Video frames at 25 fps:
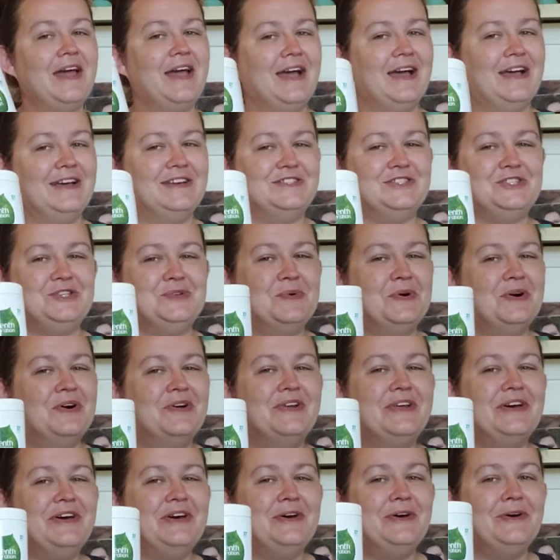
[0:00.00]
as you all
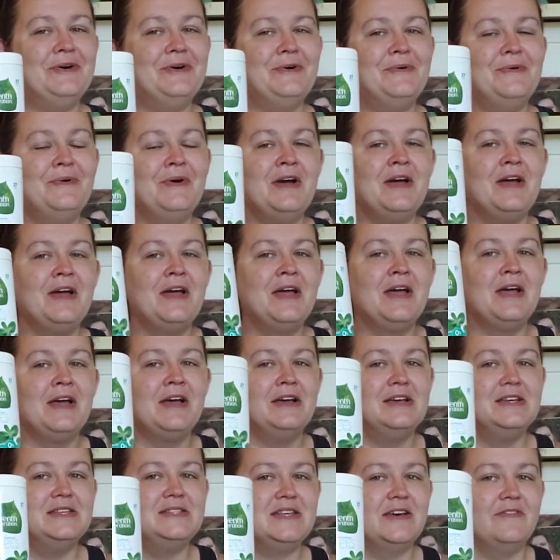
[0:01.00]
know,
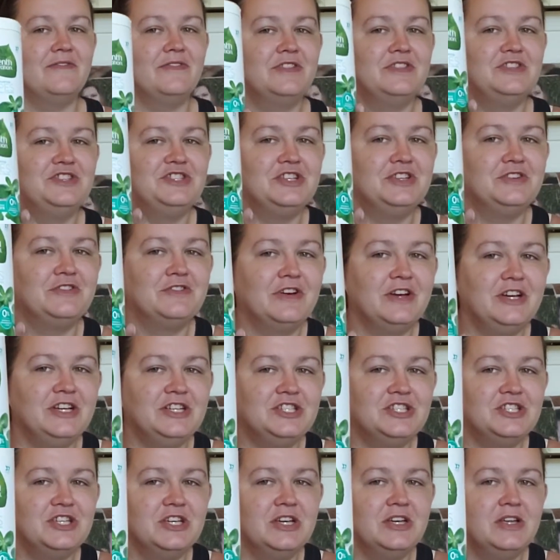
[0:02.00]
seventh
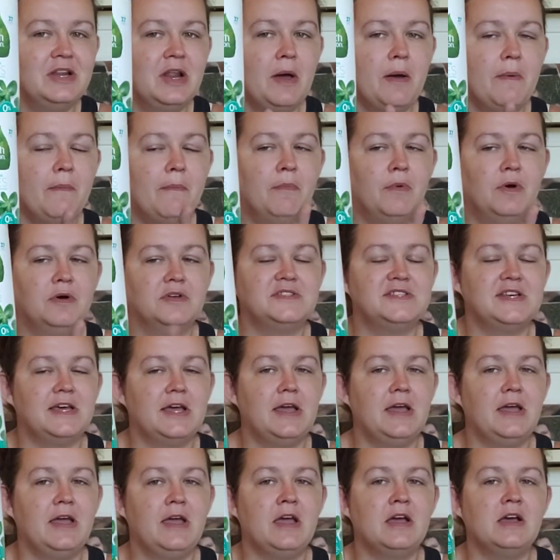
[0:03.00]
generation
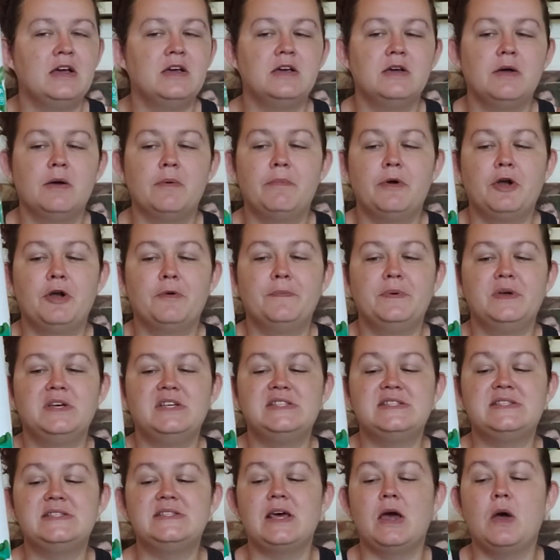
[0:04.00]

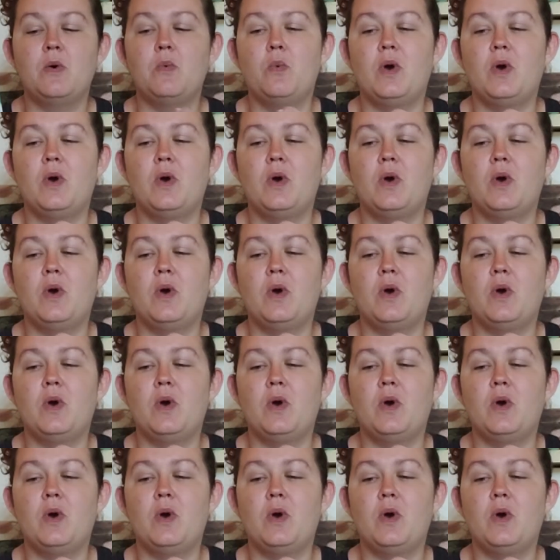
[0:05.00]
multi-purpose